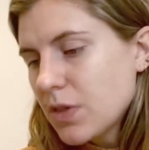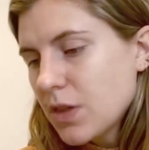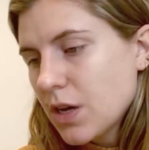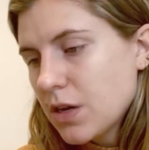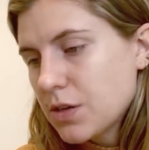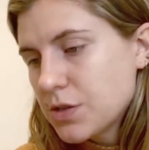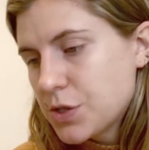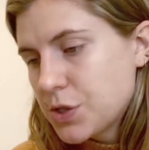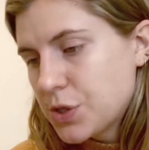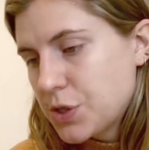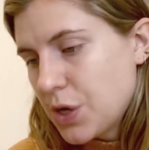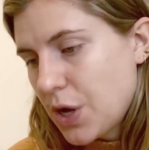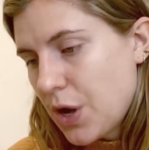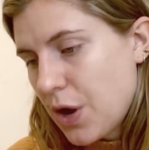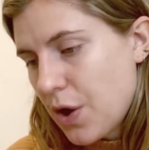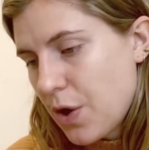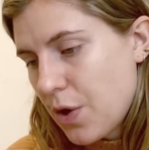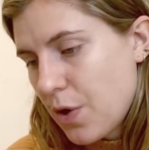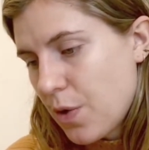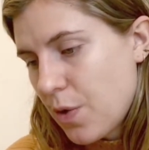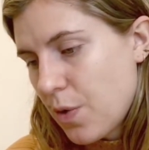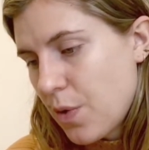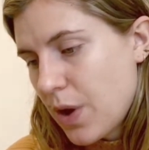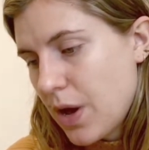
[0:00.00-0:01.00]

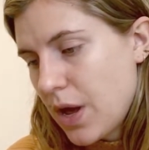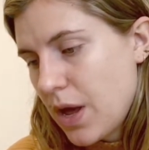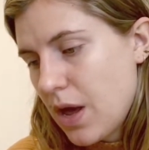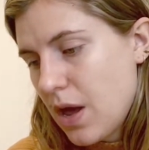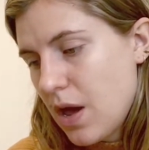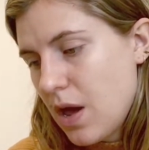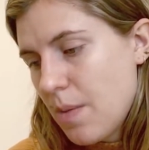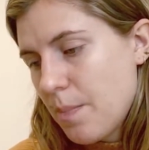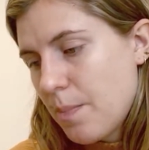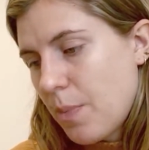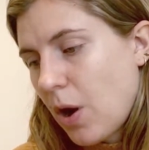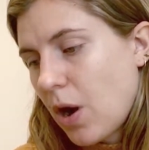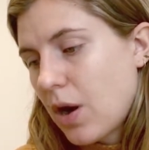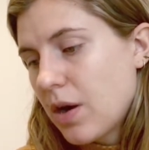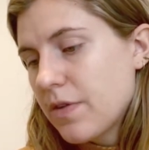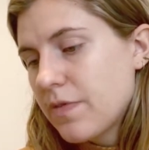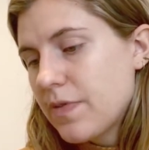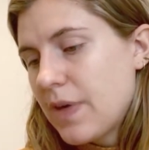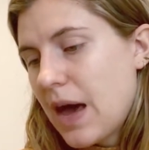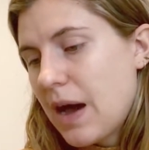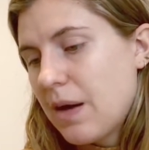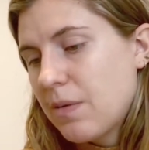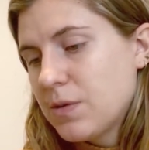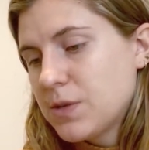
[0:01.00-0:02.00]
So part of
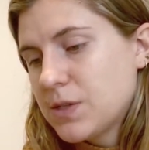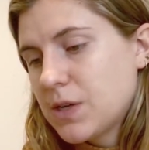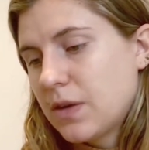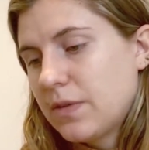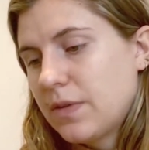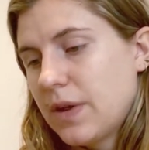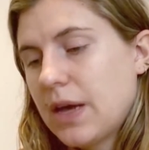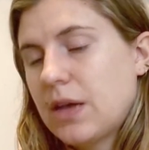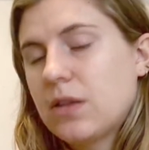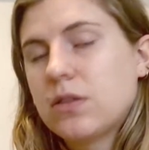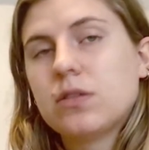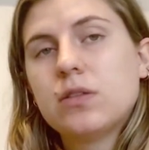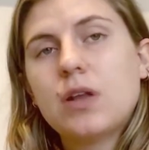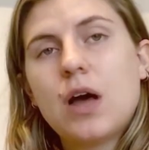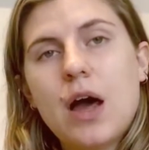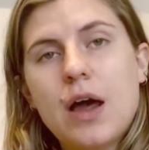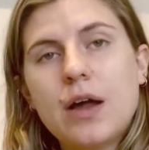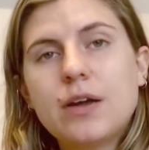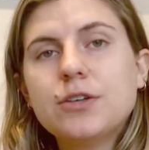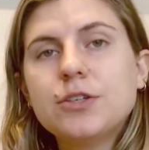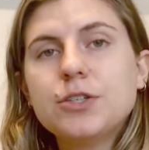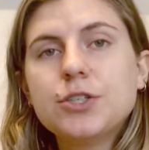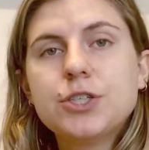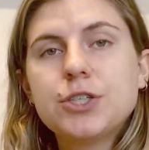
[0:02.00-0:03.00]
that was on like
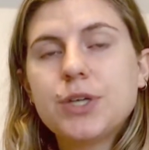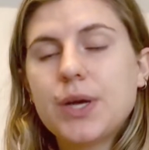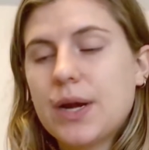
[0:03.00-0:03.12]
lunch,